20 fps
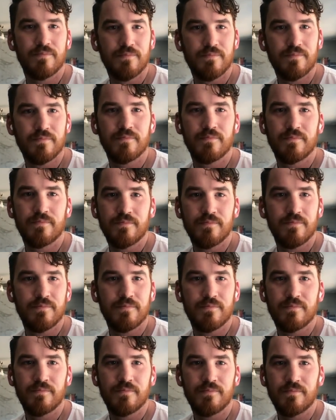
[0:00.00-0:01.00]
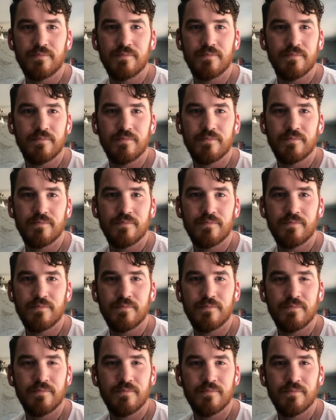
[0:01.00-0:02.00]

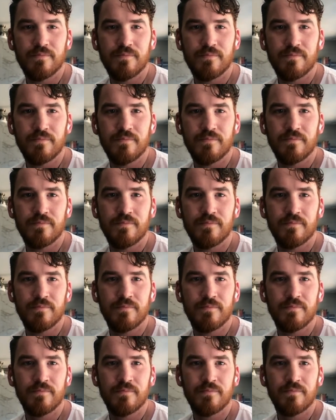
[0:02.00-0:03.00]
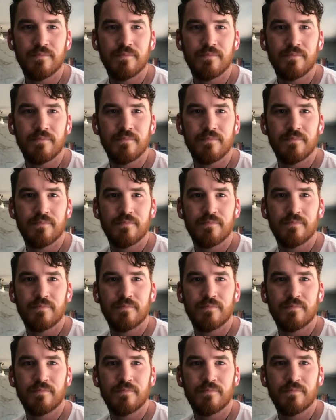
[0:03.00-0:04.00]

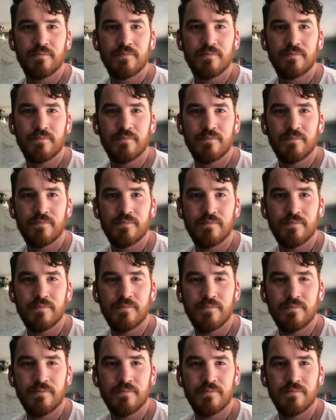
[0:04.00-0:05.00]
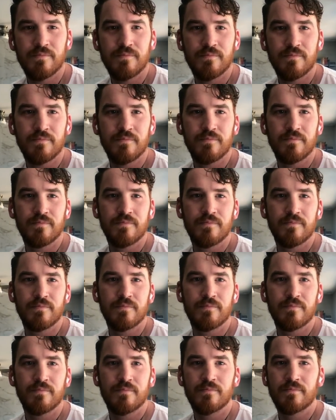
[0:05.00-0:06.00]

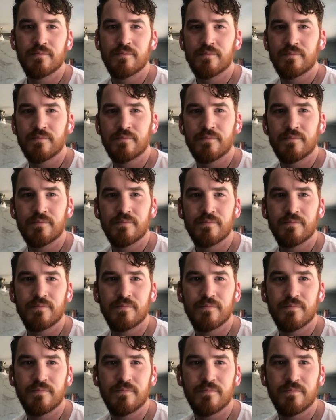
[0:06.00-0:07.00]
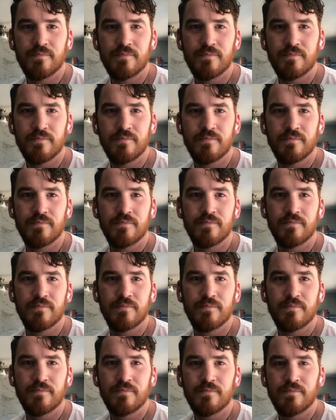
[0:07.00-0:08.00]

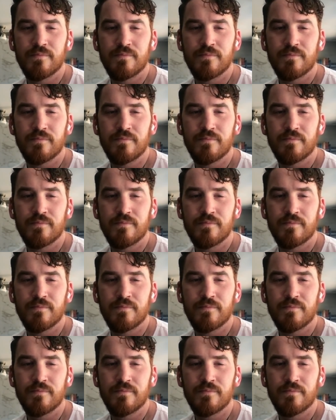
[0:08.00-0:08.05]
[no speech]